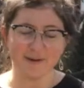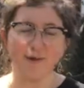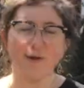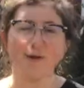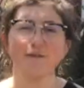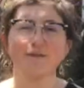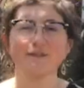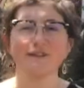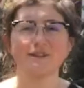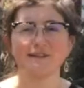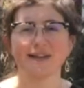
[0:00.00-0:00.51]

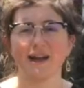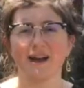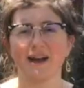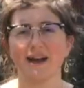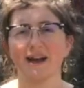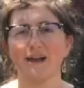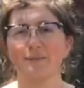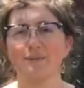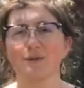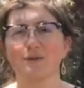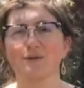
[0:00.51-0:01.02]
over
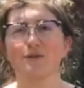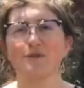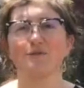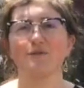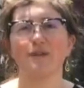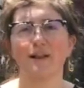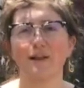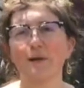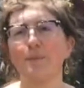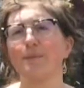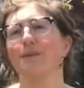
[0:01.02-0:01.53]
time you'll
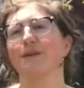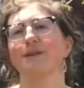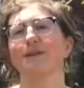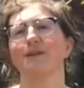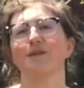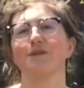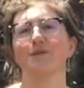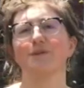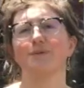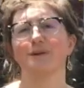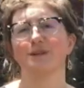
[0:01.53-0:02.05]
develop an
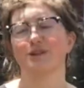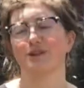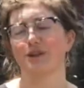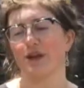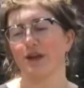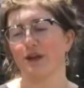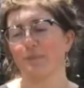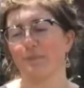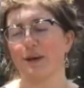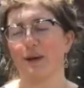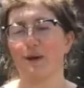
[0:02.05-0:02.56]

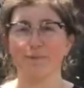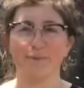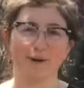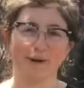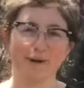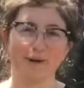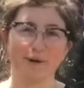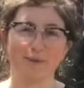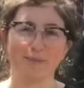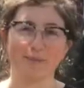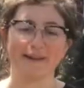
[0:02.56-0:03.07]
intuition about what
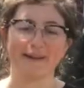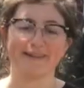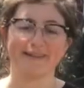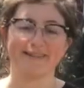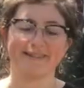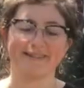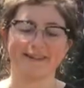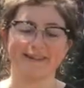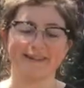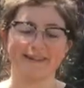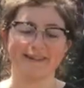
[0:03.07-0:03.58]
your
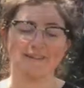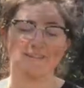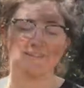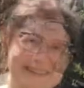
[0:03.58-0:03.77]
plants need.